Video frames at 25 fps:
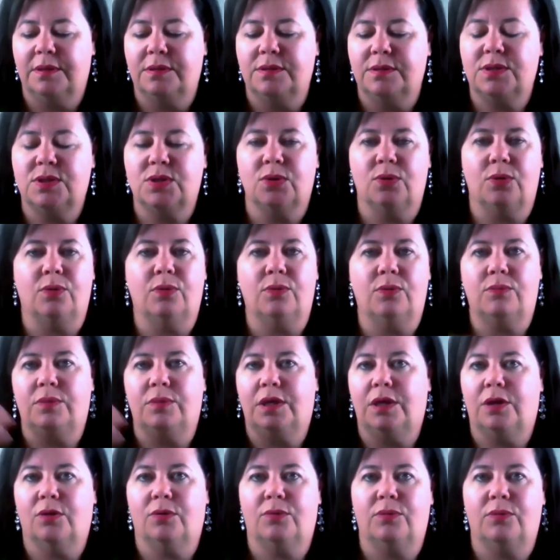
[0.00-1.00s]
So,
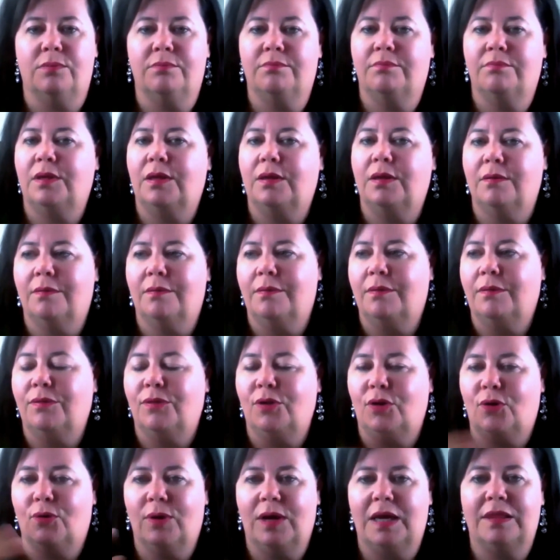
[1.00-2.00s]
you know,
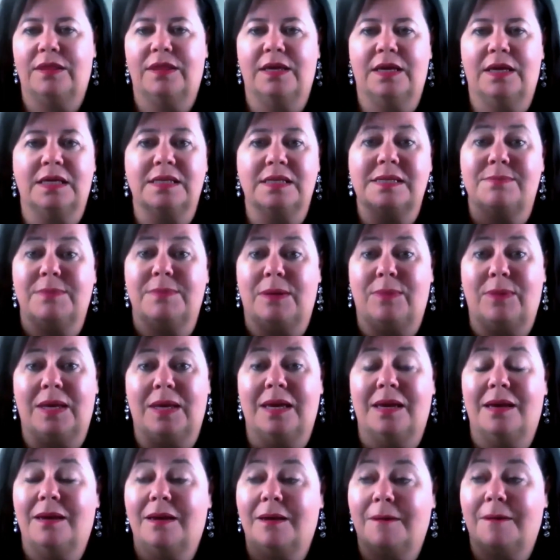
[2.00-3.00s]
the great thing is
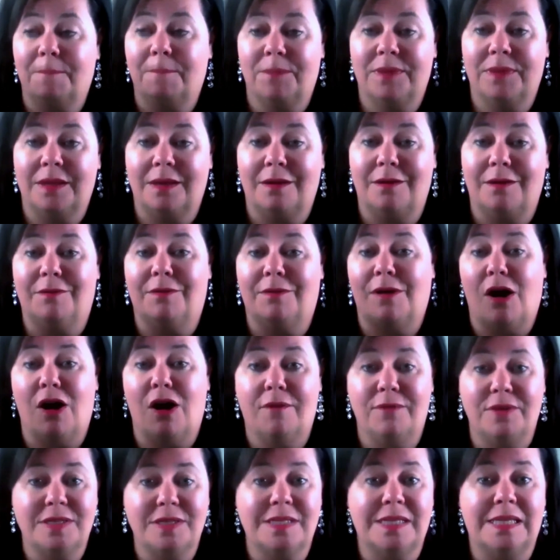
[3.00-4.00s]
maybe
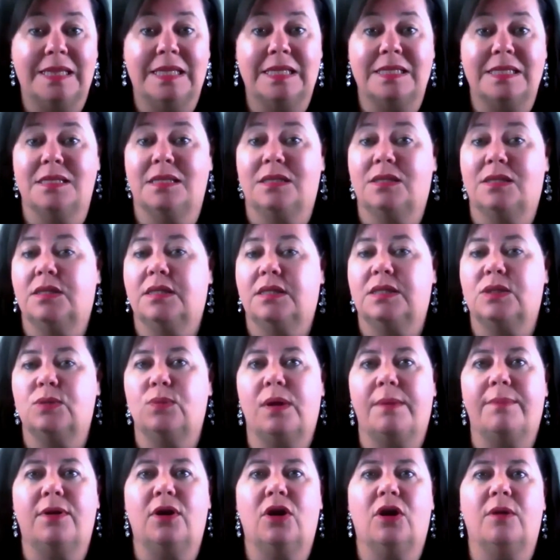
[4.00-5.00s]
obviously listen to this
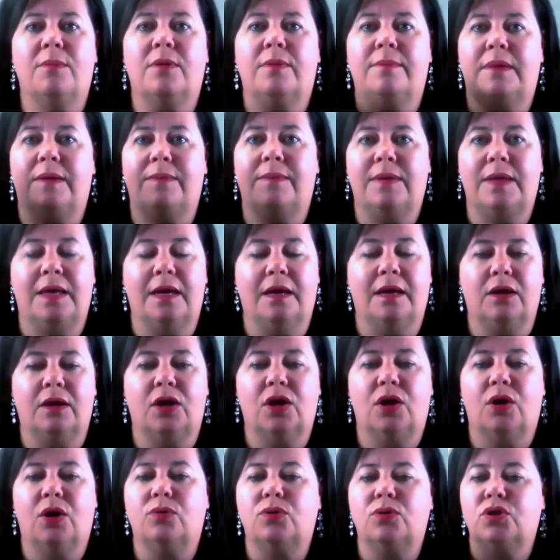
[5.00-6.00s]
webinar, but maybe get a
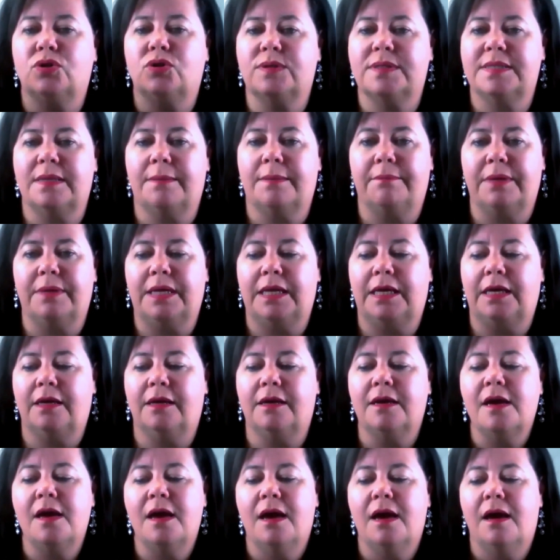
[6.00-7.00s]
coach or
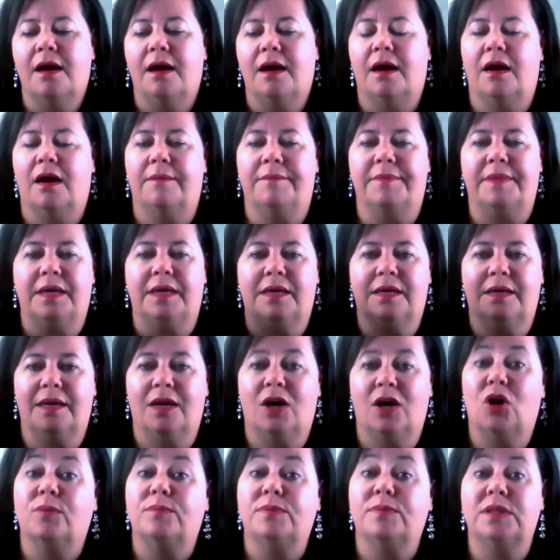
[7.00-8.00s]
somebody that can
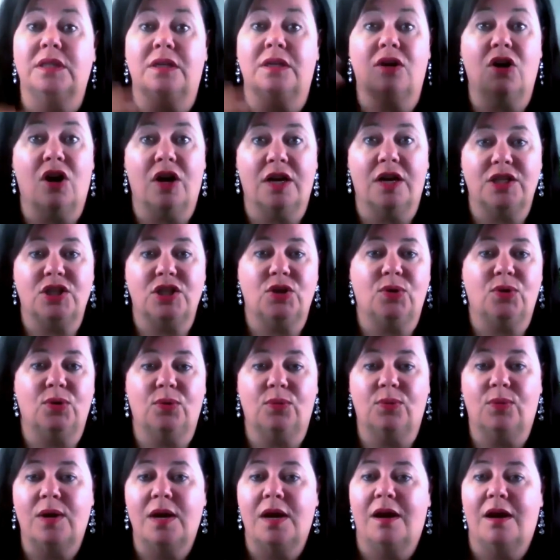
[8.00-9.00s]
help to guide
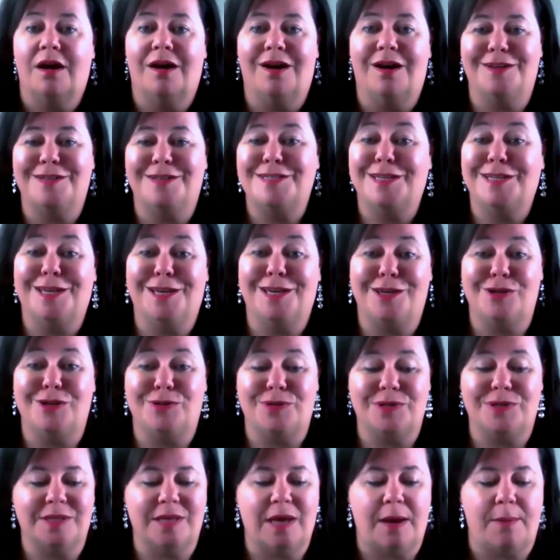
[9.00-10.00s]
you to get you
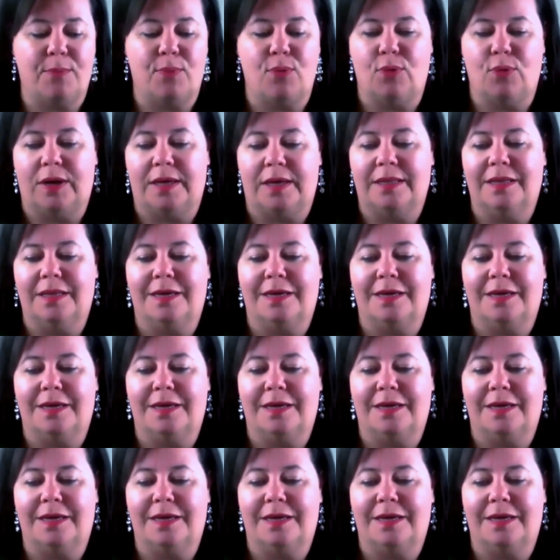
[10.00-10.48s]
to that point.